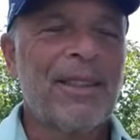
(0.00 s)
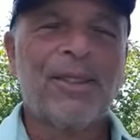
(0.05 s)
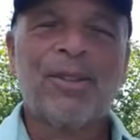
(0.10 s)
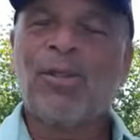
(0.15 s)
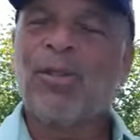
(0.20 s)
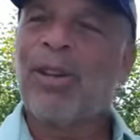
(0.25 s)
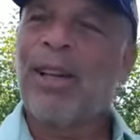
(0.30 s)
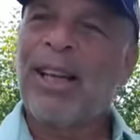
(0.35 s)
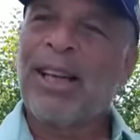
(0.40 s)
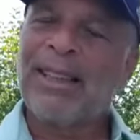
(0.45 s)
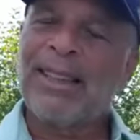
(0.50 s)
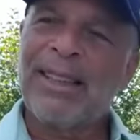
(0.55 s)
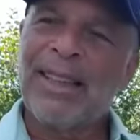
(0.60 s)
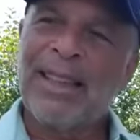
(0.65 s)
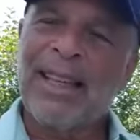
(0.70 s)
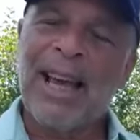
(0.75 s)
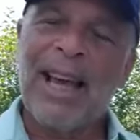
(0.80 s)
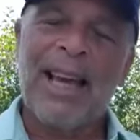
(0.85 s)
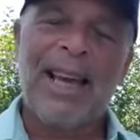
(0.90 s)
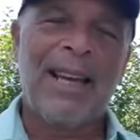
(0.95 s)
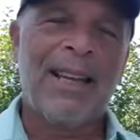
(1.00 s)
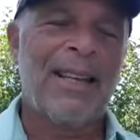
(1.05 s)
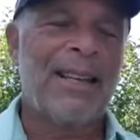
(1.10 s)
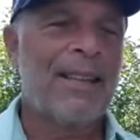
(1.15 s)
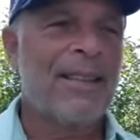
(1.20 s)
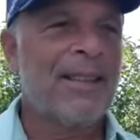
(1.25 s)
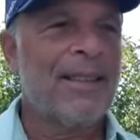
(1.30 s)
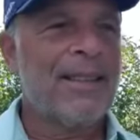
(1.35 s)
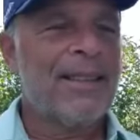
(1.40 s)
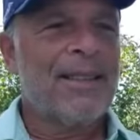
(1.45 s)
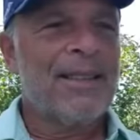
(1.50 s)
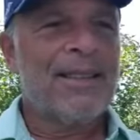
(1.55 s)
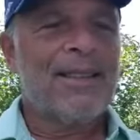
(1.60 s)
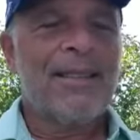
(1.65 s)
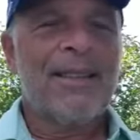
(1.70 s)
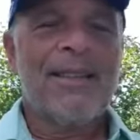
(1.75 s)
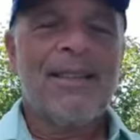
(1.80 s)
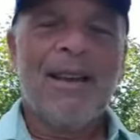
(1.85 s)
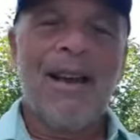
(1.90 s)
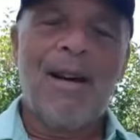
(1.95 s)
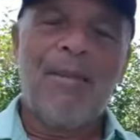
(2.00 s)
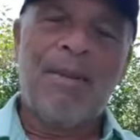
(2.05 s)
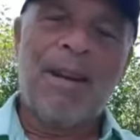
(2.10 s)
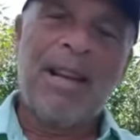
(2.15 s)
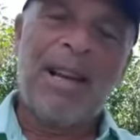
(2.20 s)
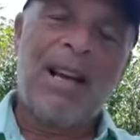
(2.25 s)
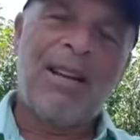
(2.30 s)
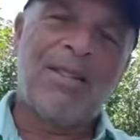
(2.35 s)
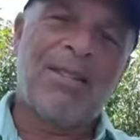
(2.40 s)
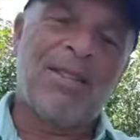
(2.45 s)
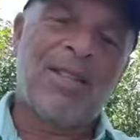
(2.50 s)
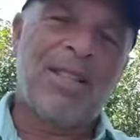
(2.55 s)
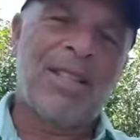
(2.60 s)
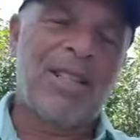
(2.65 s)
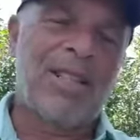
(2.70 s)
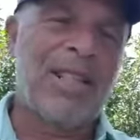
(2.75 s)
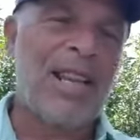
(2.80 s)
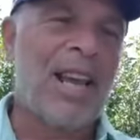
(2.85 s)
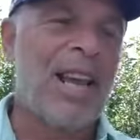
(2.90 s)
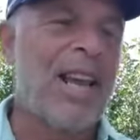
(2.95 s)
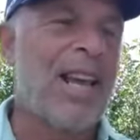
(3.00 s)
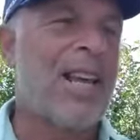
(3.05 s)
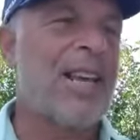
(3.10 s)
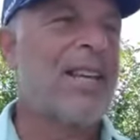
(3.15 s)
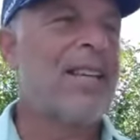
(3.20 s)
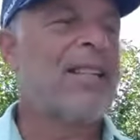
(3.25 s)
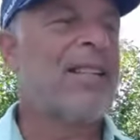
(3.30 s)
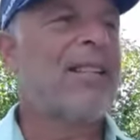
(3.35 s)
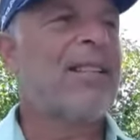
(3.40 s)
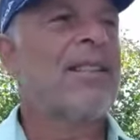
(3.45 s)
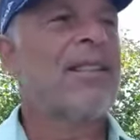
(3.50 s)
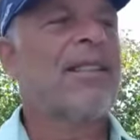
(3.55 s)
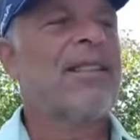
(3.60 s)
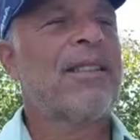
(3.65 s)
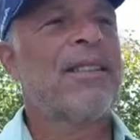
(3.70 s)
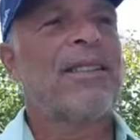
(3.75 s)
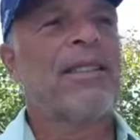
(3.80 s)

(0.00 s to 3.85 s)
then Tony asked the guy, "How many ounces of steak?"